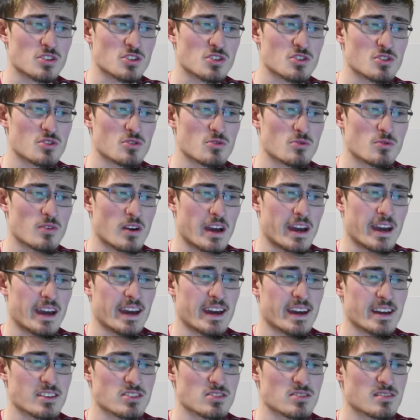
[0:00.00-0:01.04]
to
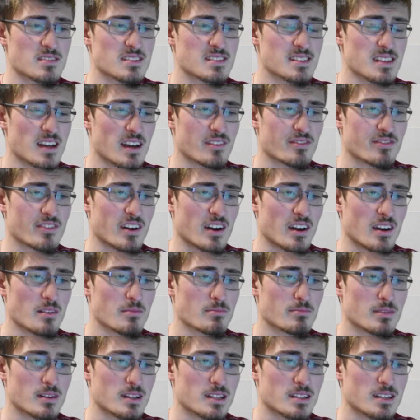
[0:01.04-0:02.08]
action sci-fi,
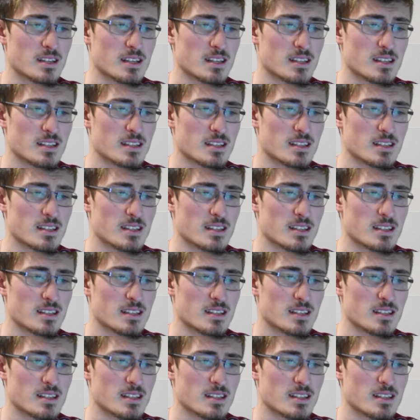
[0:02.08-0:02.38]
but